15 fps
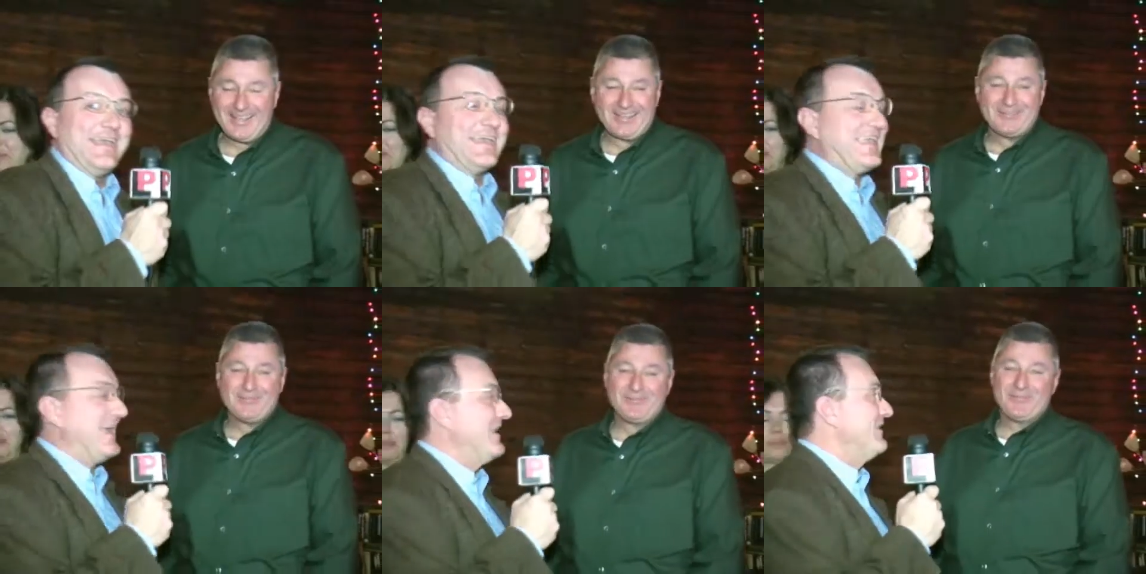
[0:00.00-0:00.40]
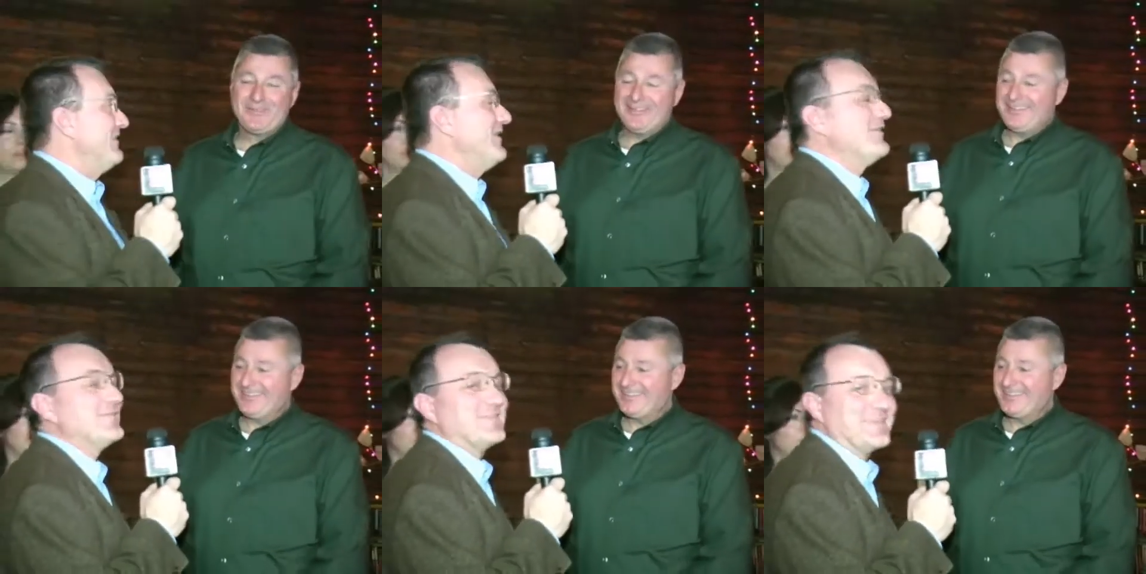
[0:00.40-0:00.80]
Speaker 1: Ken
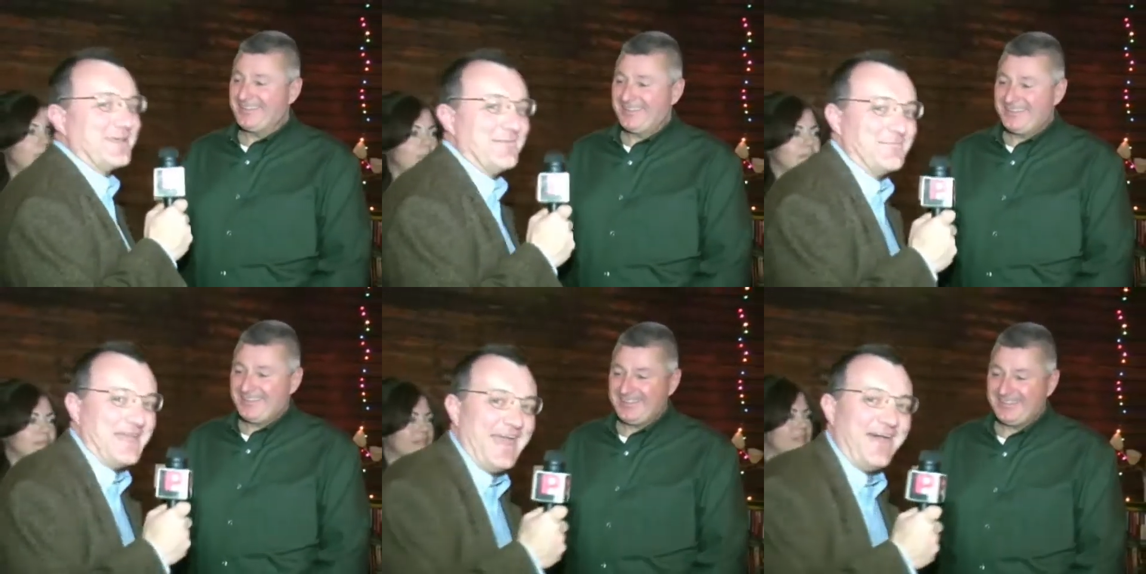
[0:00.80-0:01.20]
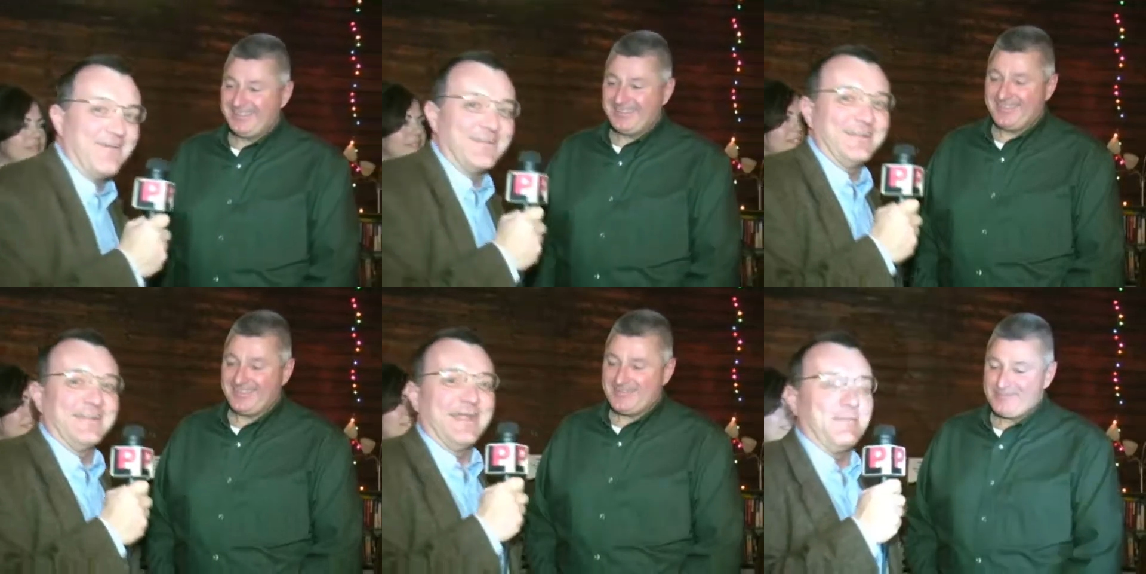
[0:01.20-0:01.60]
loves to come down
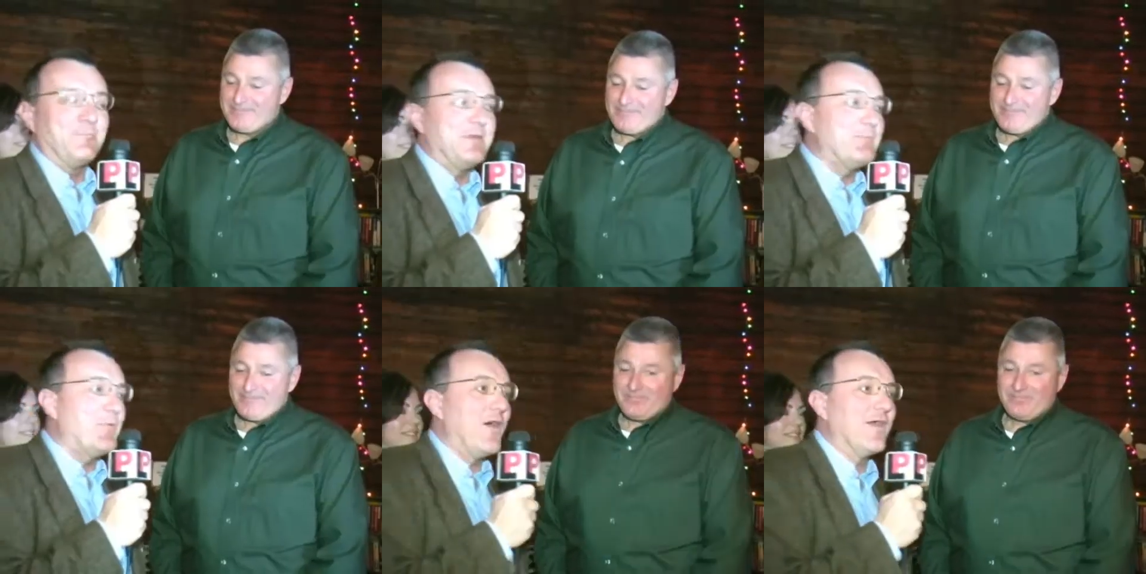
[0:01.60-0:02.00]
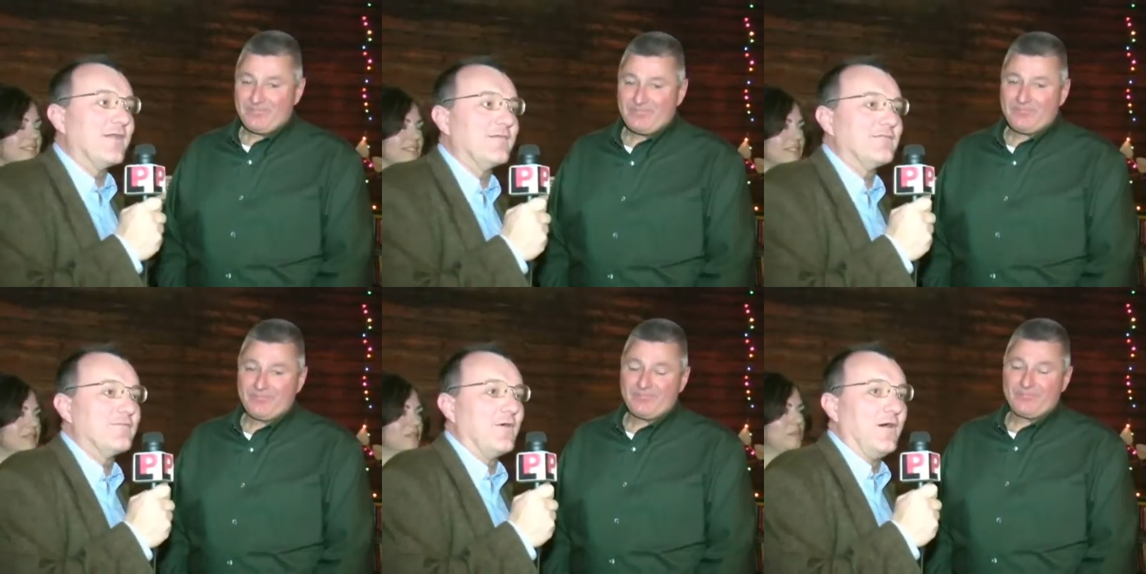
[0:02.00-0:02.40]
and, and be part
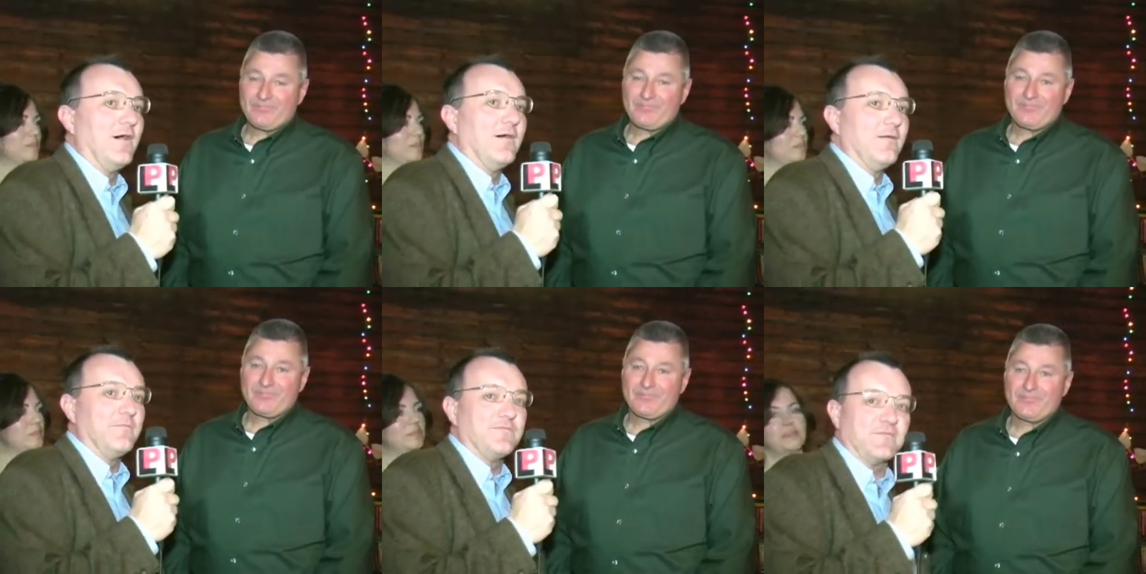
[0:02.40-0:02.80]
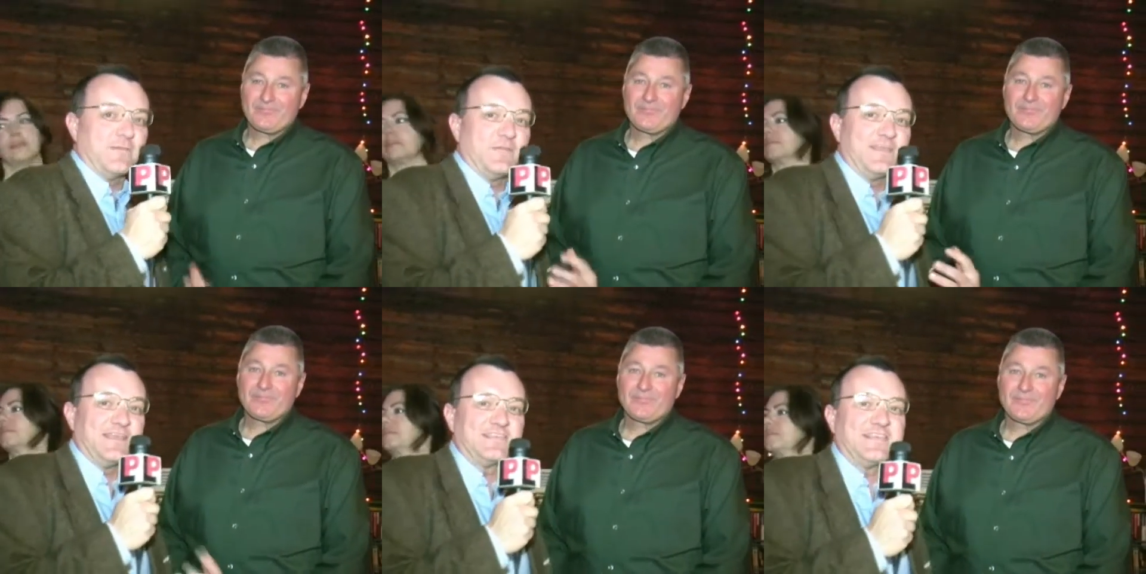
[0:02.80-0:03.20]
of uh, some
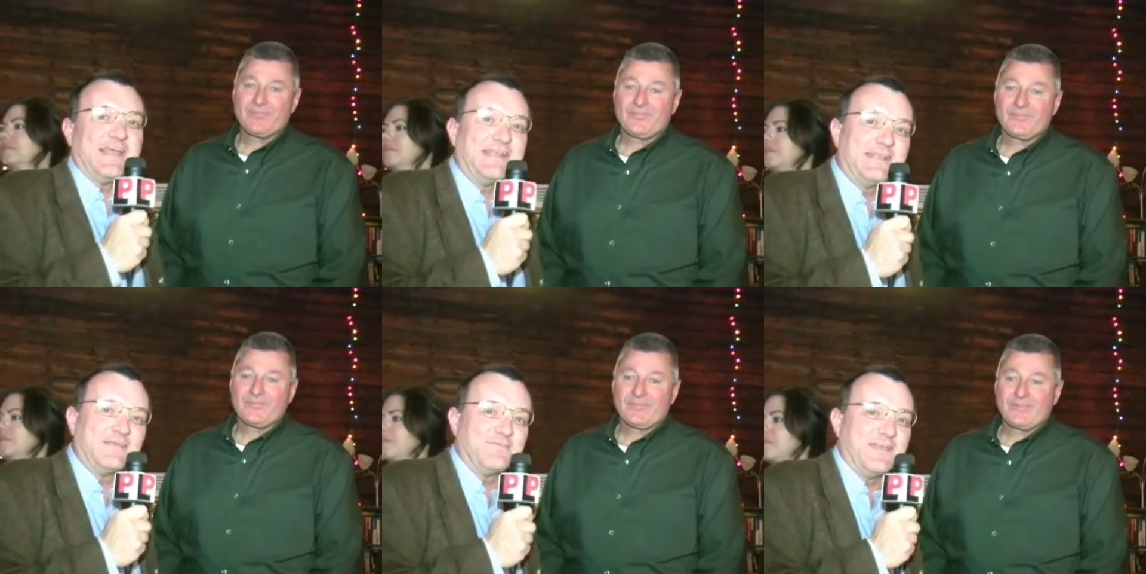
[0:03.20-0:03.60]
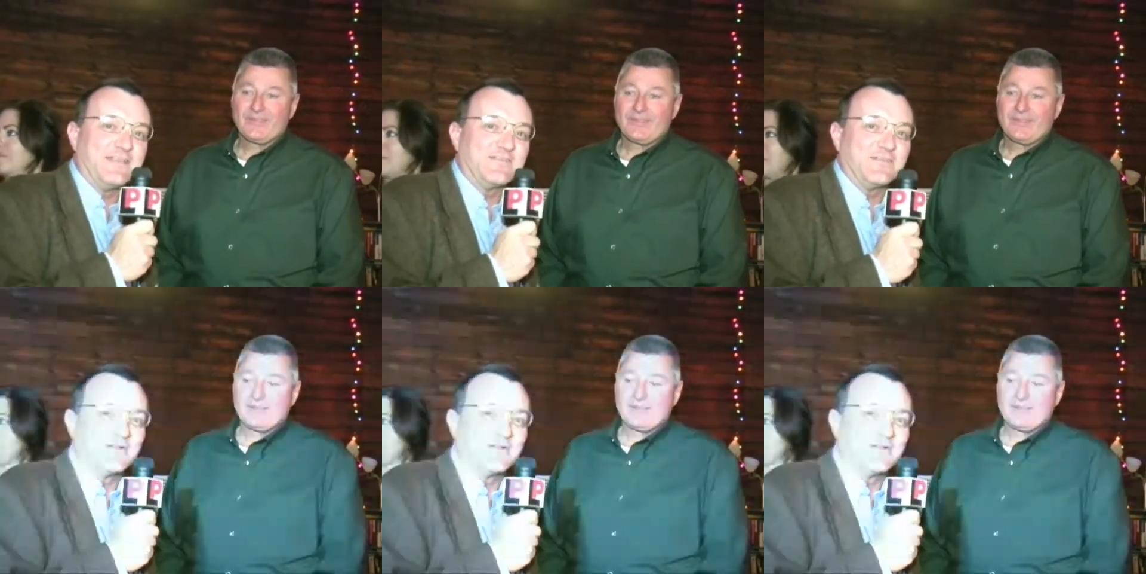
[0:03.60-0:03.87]
of the exciting events